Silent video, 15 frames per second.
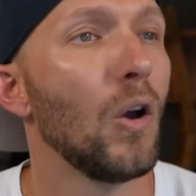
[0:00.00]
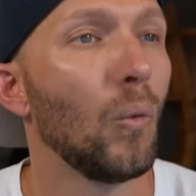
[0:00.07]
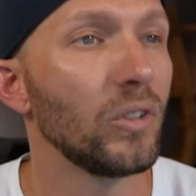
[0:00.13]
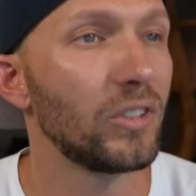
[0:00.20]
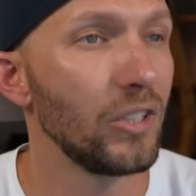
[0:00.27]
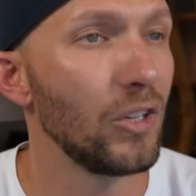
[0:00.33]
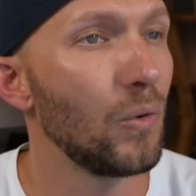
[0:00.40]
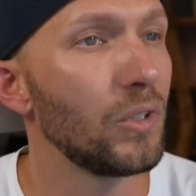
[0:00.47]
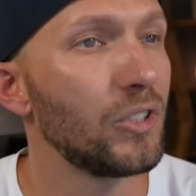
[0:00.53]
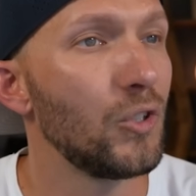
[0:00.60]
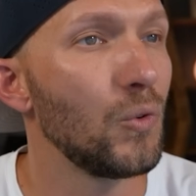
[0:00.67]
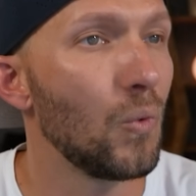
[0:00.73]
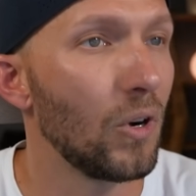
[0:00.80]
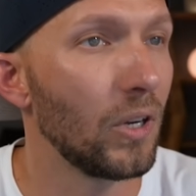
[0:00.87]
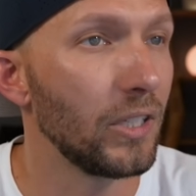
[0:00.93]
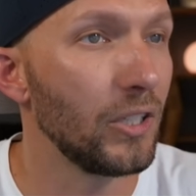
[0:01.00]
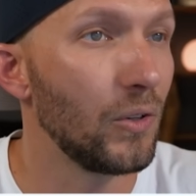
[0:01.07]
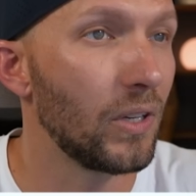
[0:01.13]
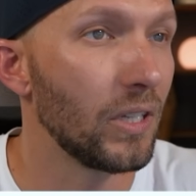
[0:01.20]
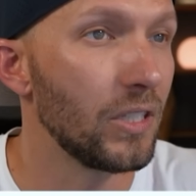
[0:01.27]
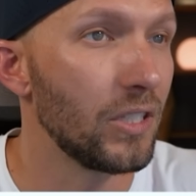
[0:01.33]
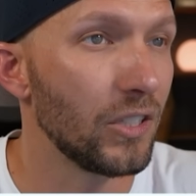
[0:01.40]
Once you know what you want, you
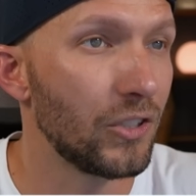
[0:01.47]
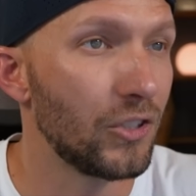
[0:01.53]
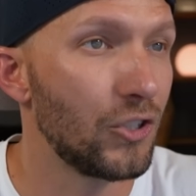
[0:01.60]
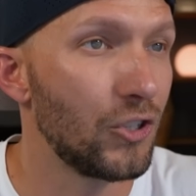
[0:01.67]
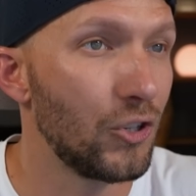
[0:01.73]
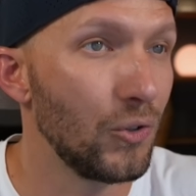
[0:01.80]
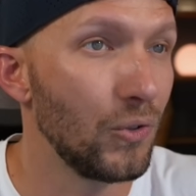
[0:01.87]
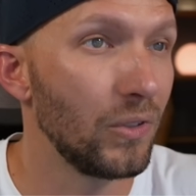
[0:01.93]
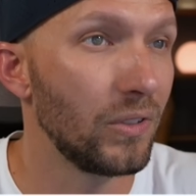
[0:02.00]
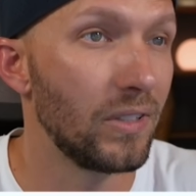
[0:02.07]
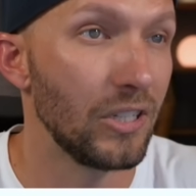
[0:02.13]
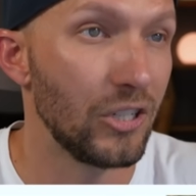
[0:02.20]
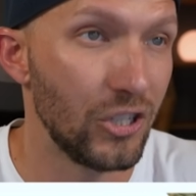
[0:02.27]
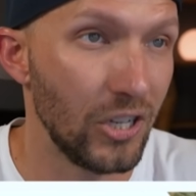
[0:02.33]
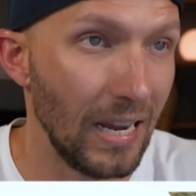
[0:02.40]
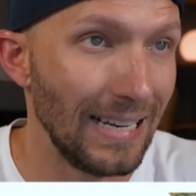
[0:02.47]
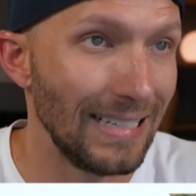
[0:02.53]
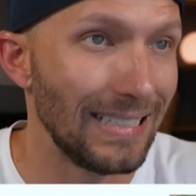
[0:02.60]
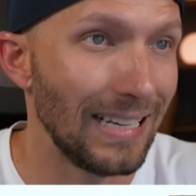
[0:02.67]
can just choose the shade